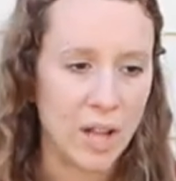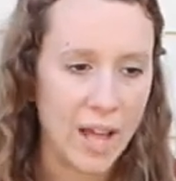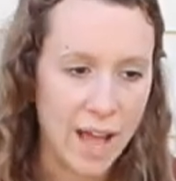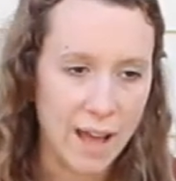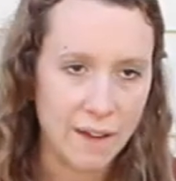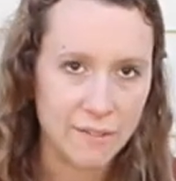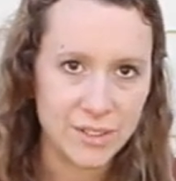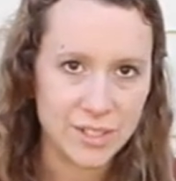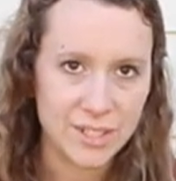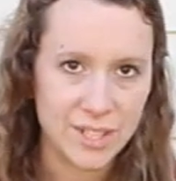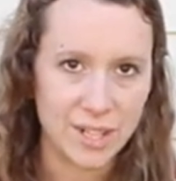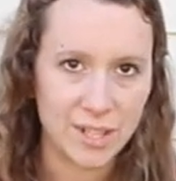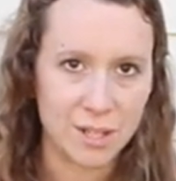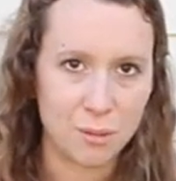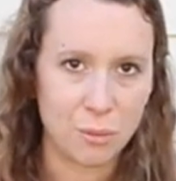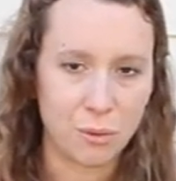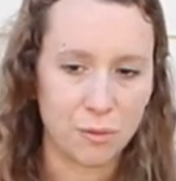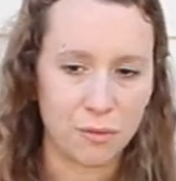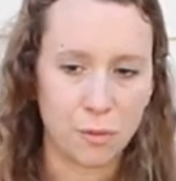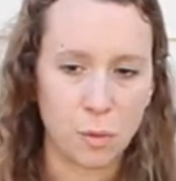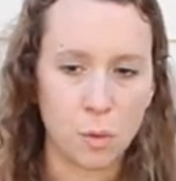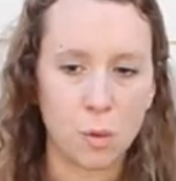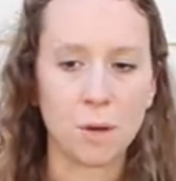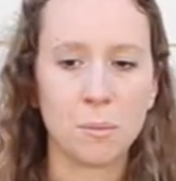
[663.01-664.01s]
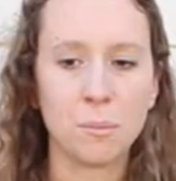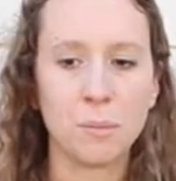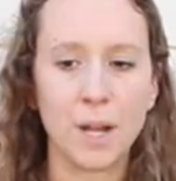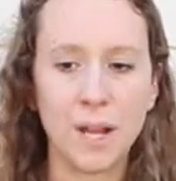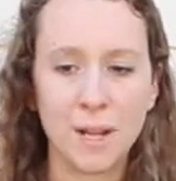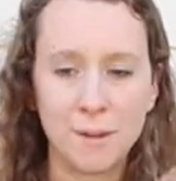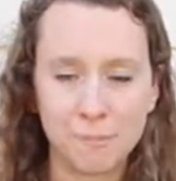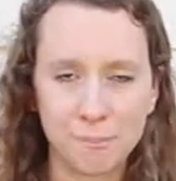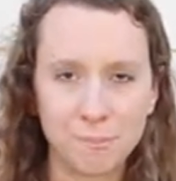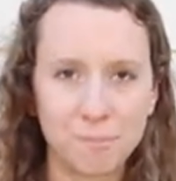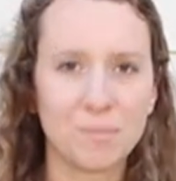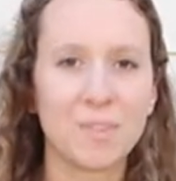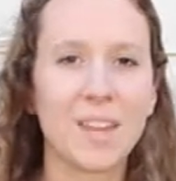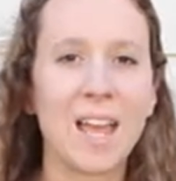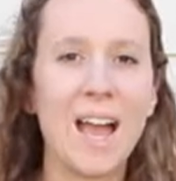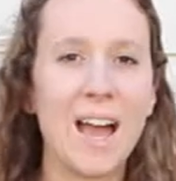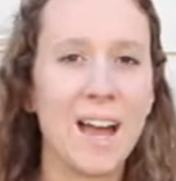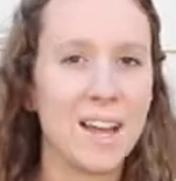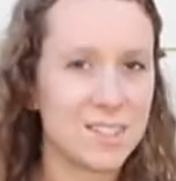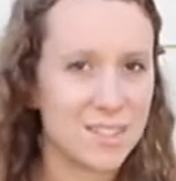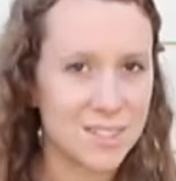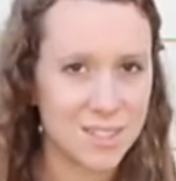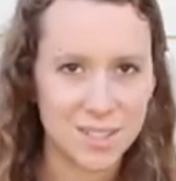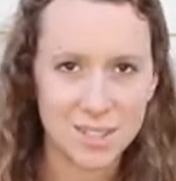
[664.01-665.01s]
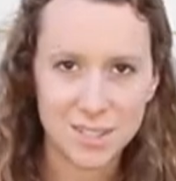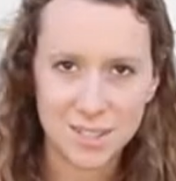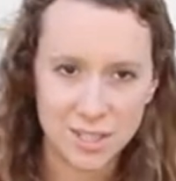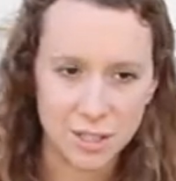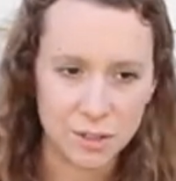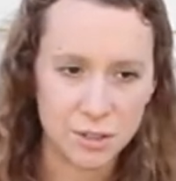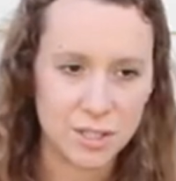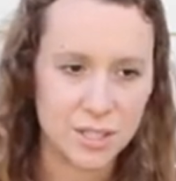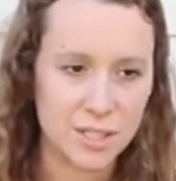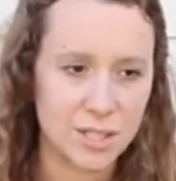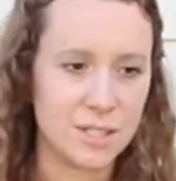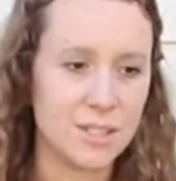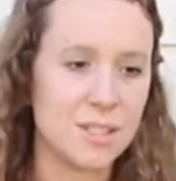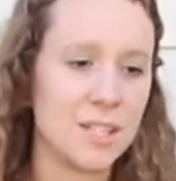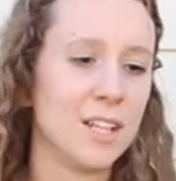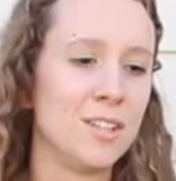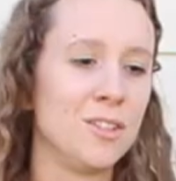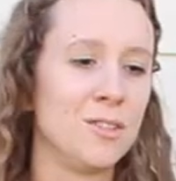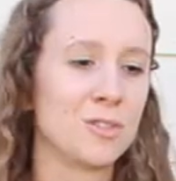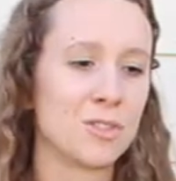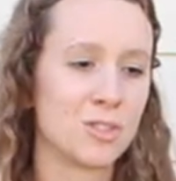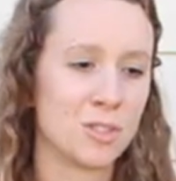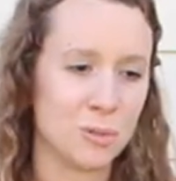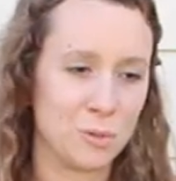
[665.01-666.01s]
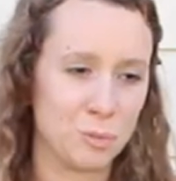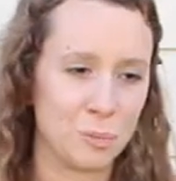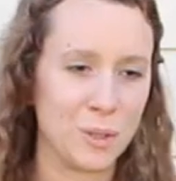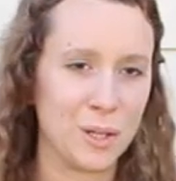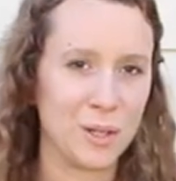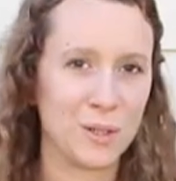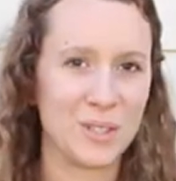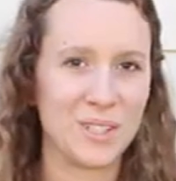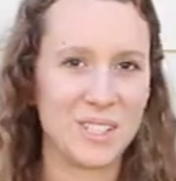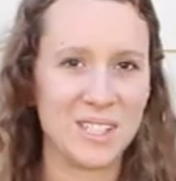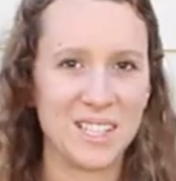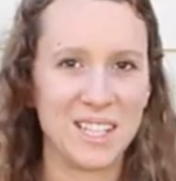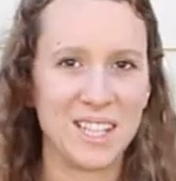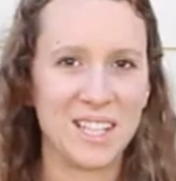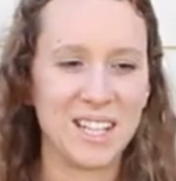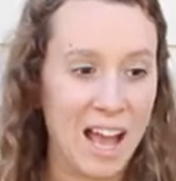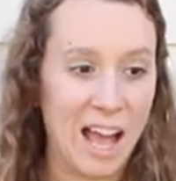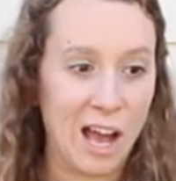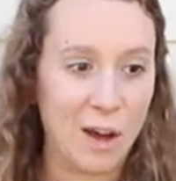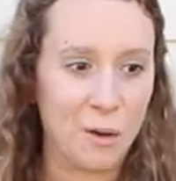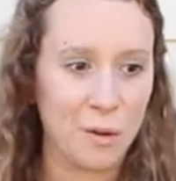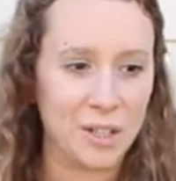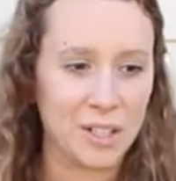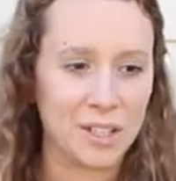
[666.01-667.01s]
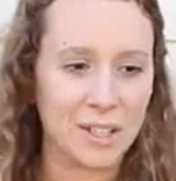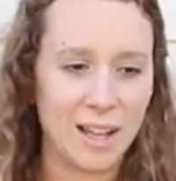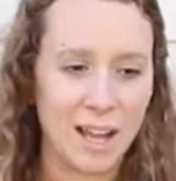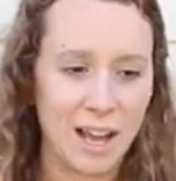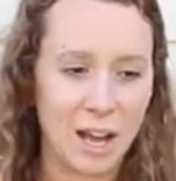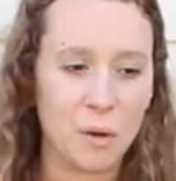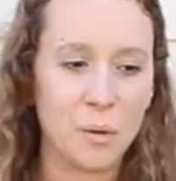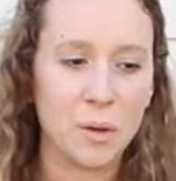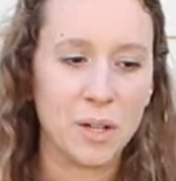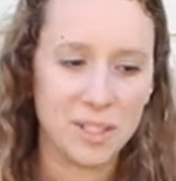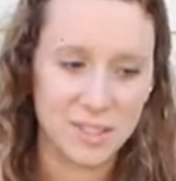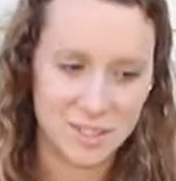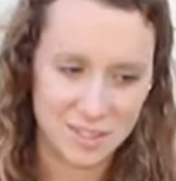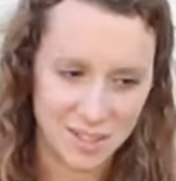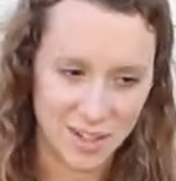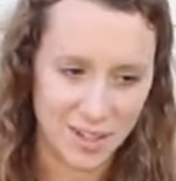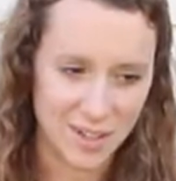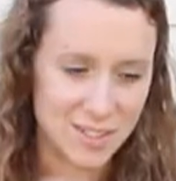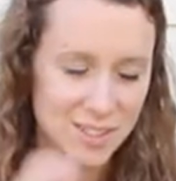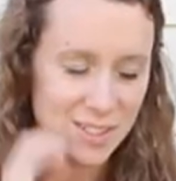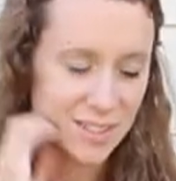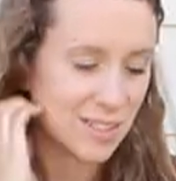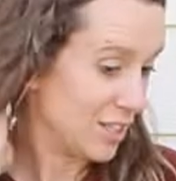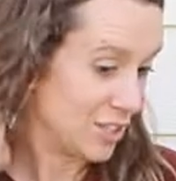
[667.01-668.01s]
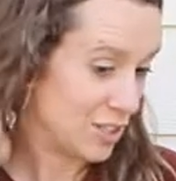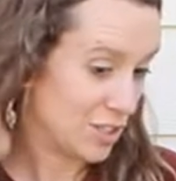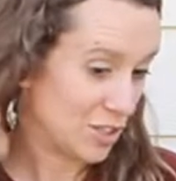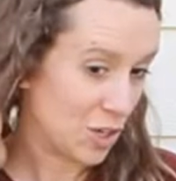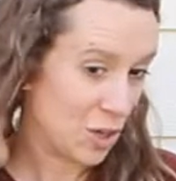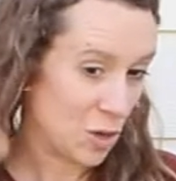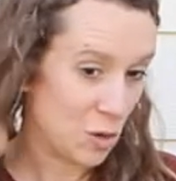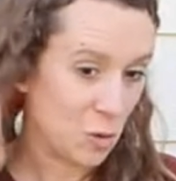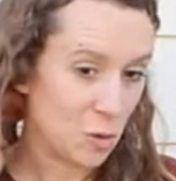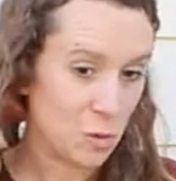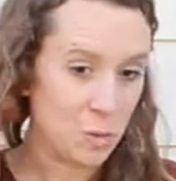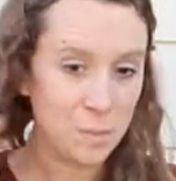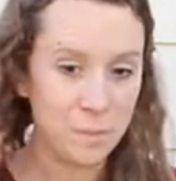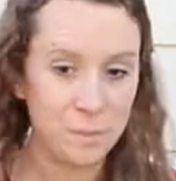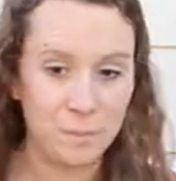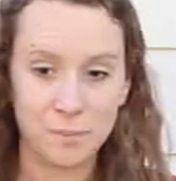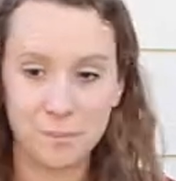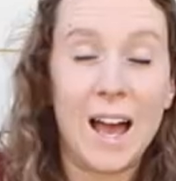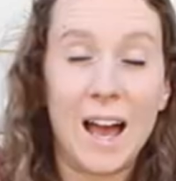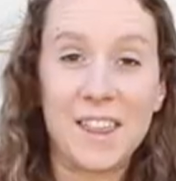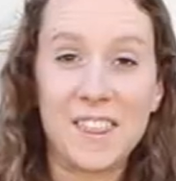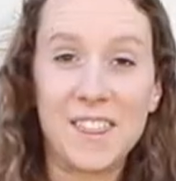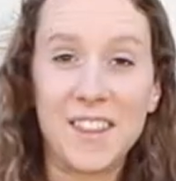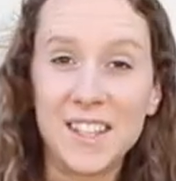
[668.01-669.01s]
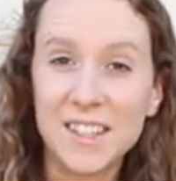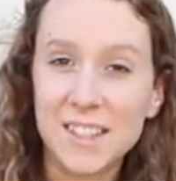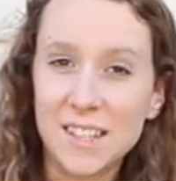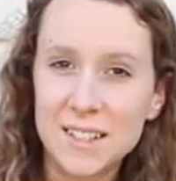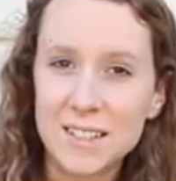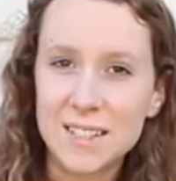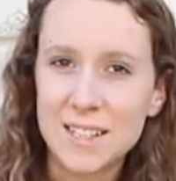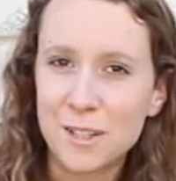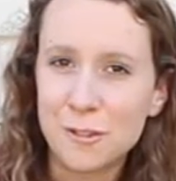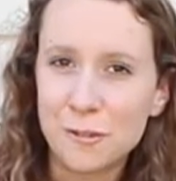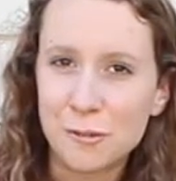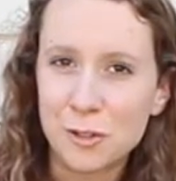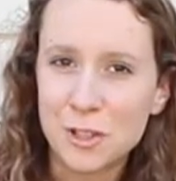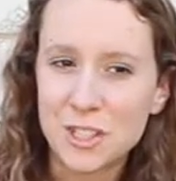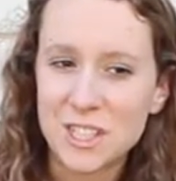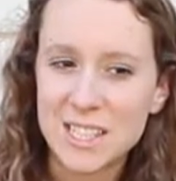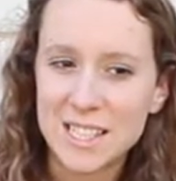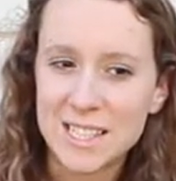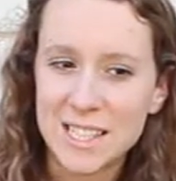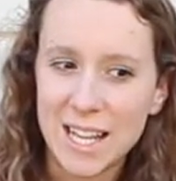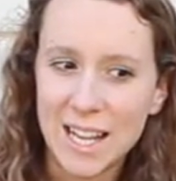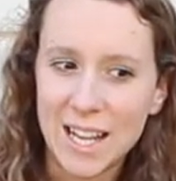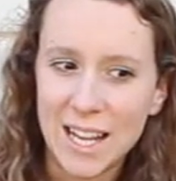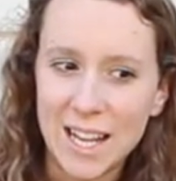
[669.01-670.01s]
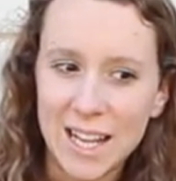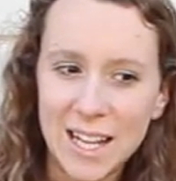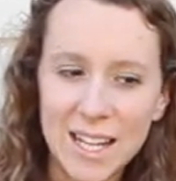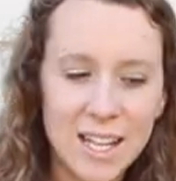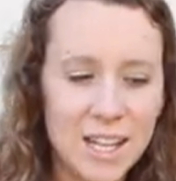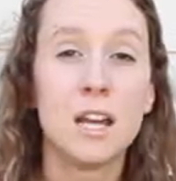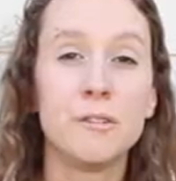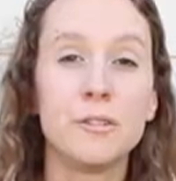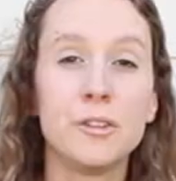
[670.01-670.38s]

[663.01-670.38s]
I haven't done it before, but as this series continues, you'll be able to see how it does. So I think that's it for today.